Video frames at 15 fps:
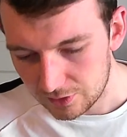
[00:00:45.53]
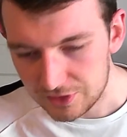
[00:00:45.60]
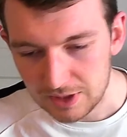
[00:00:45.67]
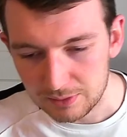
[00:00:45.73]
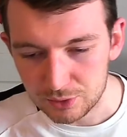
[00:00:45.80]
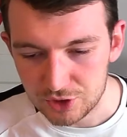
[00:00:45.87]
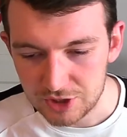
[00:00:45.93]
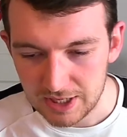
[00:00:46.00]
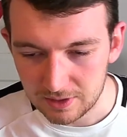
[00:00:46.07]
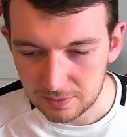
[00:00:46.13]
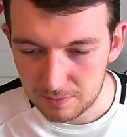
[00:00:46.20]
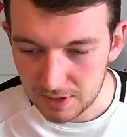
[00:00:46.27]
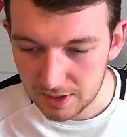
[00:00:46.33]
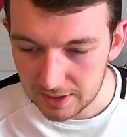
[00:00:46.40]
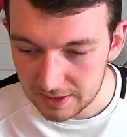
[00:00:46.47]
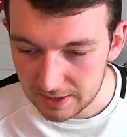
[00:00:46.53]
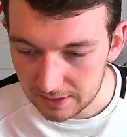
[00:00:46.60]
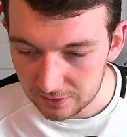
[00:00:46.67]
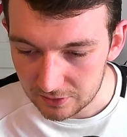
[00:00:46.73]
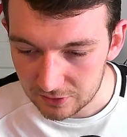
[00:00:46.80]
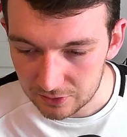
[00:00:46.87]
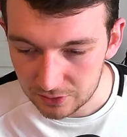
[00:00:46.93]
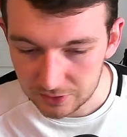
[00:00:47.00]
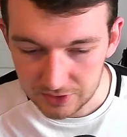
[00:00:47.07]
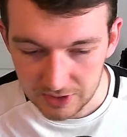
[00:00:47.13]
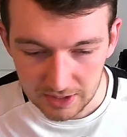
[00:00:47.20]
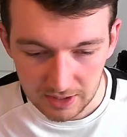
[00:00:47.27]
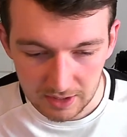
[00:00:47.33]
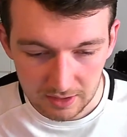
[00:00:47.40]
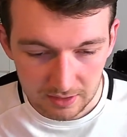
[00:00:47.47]
Double check my source
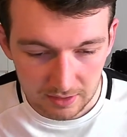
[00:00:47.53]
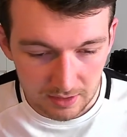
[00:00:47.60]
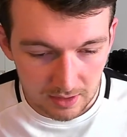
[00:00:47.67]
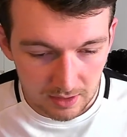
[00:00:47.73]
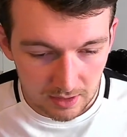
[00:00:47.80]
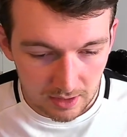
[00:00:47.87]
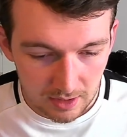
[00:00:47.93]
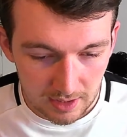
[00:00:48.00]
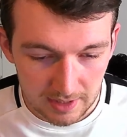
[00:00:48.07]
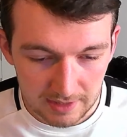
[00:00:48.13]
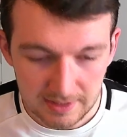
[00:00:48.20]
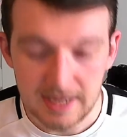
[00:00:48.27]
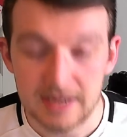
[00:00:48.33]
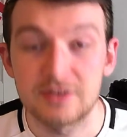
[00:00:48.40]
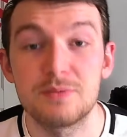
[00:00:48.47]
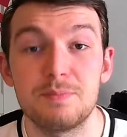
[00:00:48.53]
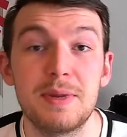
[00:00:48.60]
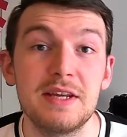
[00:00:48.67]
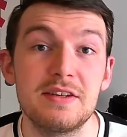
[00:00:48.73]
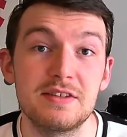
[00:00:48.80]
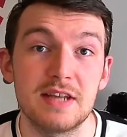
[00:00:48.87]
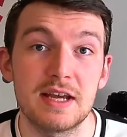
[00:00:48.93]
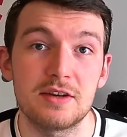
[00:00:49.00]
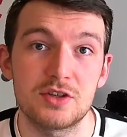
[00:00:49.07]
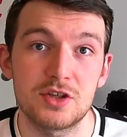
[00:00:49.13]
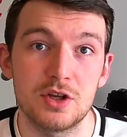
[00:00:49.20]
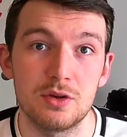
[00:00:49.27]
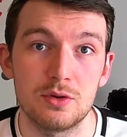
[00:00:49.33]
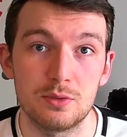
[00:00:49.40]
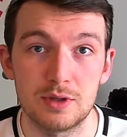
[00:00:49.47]
here. Yes, base set
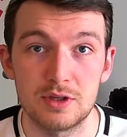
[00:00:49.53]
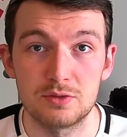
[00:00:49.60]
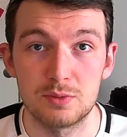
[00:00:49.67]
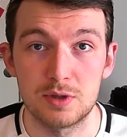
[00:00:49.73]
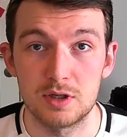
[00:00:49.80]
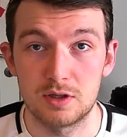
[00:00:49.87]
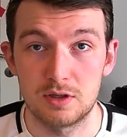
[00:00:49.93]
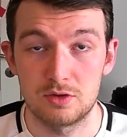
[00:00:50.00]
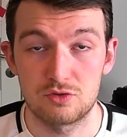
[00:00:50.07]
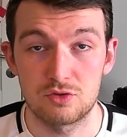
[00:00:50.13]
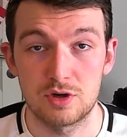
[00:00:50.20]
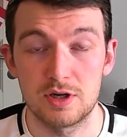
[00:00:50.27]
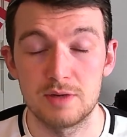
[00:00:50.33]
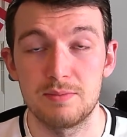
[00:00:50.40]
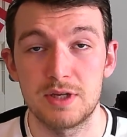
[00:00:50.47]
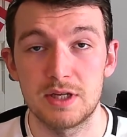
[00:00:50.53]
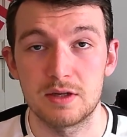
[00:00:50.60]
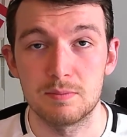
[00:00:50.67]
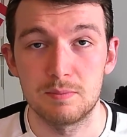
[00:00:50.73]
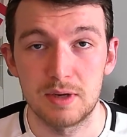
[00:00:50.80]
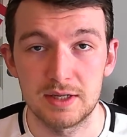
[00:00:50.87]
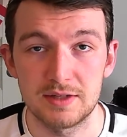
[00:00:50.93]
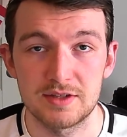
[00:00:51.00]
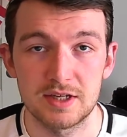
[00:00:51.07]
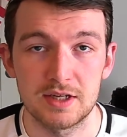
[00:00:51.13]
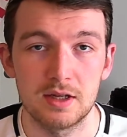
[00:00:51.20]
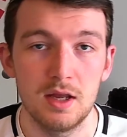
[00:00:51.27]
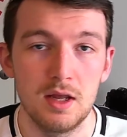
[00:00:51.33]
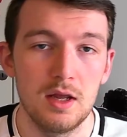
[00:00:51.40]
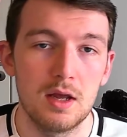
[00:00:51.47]
2 is what I'm going to try and be
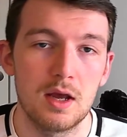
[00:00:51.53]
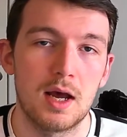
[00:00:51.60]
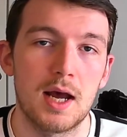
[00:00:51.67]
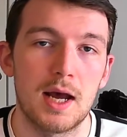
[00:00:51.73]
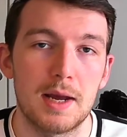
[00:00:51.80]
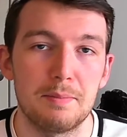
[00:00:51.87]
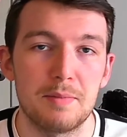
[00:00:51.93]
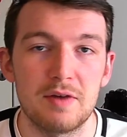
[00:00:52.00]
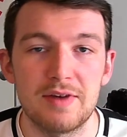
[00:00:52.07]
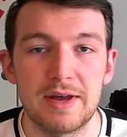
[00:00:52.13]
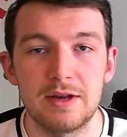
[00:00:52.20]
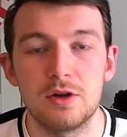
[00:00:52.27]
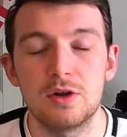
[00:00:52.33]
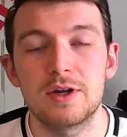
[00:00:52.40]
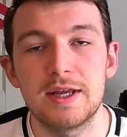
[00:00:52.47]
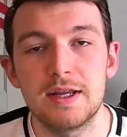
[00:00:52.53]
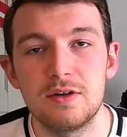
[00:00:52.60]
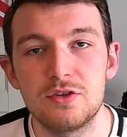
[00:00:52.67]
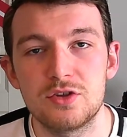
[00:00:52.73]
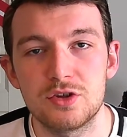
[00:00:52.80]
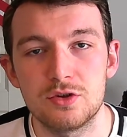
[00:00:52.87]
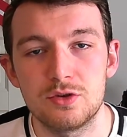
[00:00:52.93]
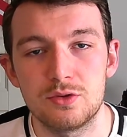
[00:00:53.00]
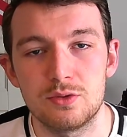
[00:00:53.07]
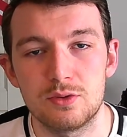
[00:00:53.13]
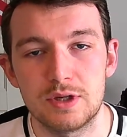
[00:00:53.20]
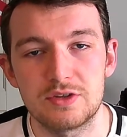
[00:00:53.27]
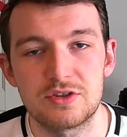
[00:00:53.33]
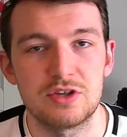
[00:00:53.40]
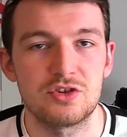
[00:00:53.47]
completing. I've had a look
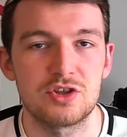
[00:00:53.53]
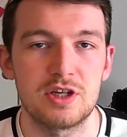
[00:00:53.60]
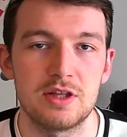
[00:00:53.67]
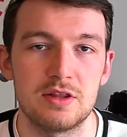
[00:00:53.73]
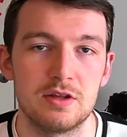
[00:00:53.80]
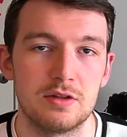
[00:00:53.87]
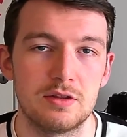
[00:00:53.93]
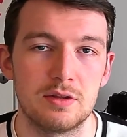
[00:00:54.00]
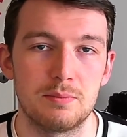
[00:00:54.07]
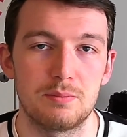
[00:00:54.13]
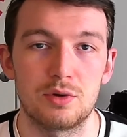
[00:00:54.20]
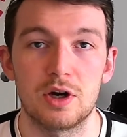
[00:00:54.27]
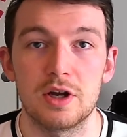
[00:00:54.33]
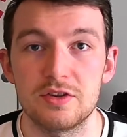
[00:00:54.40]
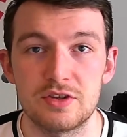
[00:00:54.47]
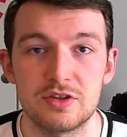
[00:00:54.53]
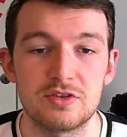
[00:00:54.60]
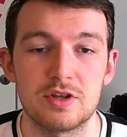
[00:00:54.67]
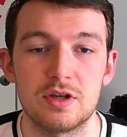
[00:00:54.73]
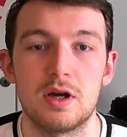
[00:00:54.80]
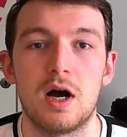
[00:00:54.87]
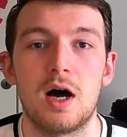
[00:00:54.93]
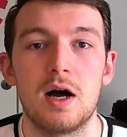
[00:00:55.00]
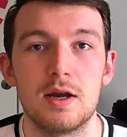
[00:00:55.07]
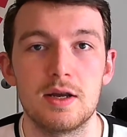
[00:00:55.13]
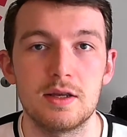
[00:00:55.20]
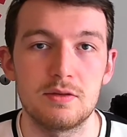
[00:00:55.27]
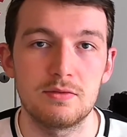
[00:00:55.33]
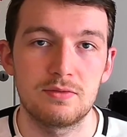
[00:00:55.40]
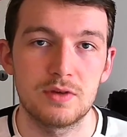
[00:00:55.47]
into essentially the prices that
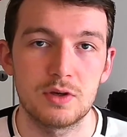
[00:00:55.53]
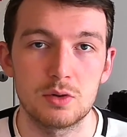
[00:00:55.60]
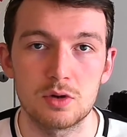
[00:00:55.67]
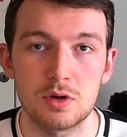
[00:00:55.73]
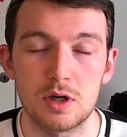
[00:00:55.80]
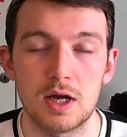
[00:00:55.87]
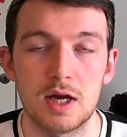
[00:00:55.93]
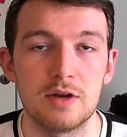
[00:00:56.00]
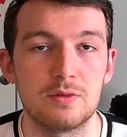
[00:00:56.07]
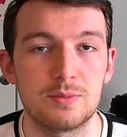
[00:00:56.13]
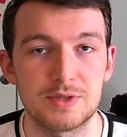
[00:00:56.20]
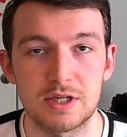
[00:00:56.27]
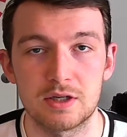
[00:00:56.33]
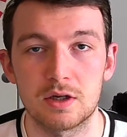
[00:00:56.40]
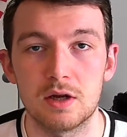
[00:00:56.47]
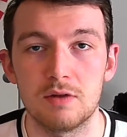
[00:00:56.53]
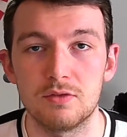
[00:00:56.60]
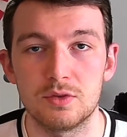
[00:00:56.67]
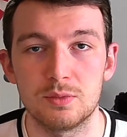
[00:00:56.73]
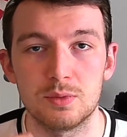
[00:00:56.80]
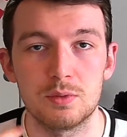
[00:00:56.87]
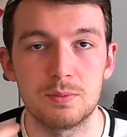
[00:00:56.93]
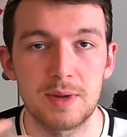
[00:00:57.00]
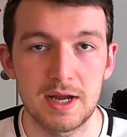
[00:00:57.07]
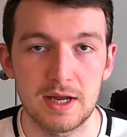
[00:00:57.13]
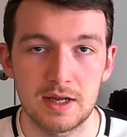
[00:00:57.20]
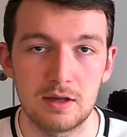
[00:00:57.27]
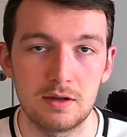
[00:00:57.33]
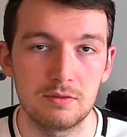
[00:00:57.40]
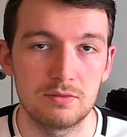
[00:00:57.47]
I feel 100% comfortable
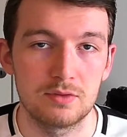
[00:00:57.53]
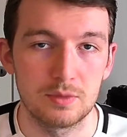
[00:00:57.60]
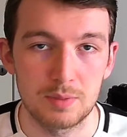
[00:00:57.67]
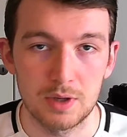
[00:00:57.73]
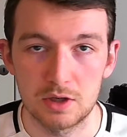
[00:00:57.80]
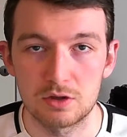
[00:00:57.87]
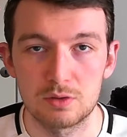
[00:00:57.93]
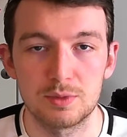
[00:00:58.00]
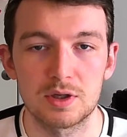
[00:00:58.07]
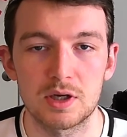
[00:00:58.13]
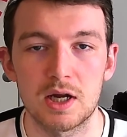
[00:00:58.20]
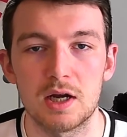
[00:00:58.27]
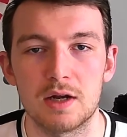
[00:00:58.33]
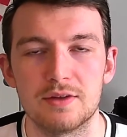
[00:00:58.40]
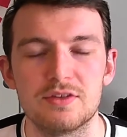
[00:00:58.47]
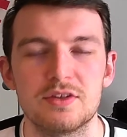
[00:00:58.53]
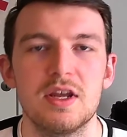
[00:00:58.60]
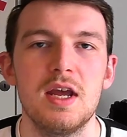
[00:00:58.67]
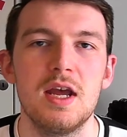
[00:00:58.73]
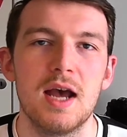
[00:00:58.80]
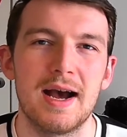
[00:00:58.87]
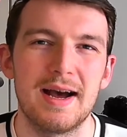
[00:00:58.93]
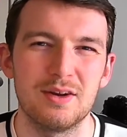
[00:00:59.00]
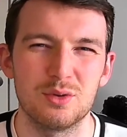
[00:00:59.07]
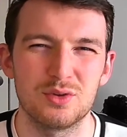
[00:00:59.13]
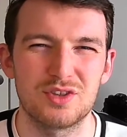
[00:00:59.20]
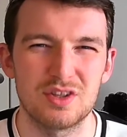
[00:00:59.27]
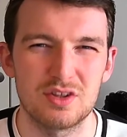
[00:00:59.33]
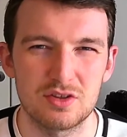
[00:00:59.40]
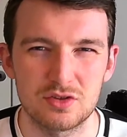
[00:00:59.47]
paying for Pokemon cards, and
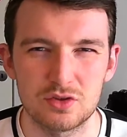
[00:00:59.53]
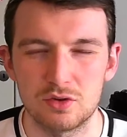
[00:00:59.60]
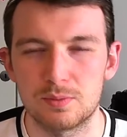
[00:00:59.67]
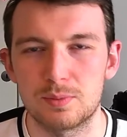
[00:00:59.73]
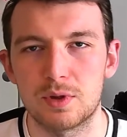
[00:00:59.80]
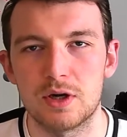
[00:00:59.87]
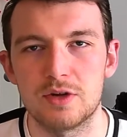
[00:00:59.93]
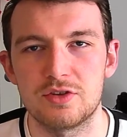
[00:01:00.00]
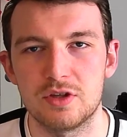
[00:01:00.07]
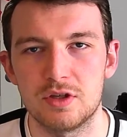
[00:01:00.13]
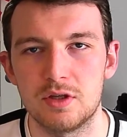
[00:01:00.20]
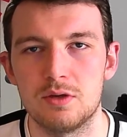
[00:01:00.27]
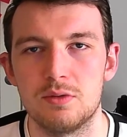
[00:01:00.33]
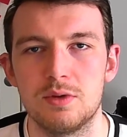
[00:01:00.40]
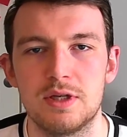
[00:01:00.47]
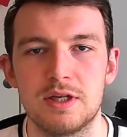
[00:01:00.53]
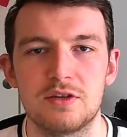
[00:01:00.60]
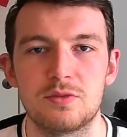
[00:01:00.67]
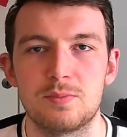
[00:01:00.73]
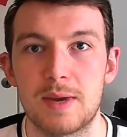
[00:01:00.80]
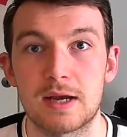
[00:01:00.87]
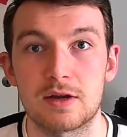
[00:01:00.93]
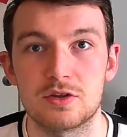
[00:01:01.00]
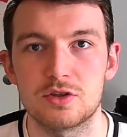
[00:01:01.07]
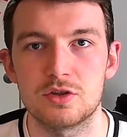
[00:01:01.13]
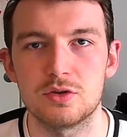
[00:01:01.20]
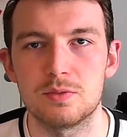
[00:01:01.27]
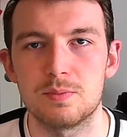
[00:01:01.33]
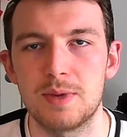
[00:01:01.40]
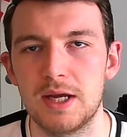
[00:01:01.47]
also the sort of price that you would expect
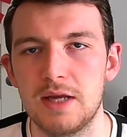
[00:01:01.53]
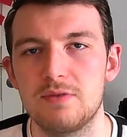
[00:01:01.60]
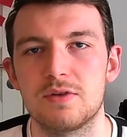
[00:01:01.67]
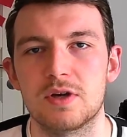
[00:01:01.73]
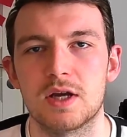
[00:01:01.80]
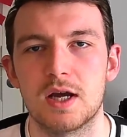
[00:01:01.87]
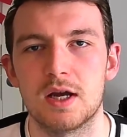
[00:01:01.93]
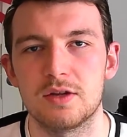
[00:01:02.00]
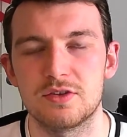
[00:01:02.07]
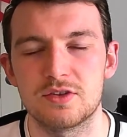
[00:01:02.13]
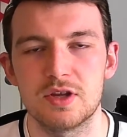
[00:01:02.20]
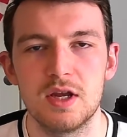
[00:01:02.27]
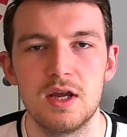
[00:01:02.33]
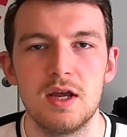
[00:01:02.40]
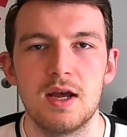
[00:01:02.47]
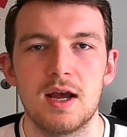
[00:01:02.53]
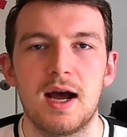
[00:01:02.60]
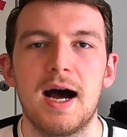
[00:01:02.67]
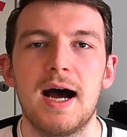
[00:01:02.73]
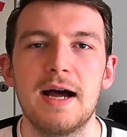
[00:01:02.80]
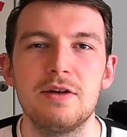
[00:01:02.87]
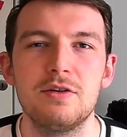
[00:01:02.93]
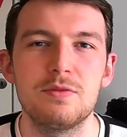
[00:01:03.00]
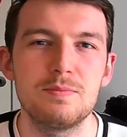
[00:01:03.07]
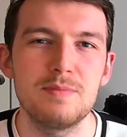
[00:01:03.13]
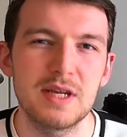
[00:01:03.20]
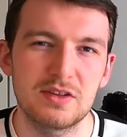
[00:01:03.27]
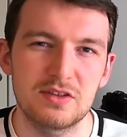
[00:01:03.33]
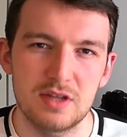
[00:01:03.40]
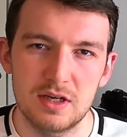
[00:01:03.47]
to pay for cards, and
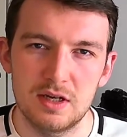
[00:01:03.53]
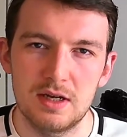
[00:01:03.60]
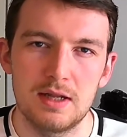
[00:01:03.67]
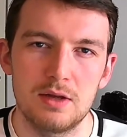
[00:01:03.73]
mixed in a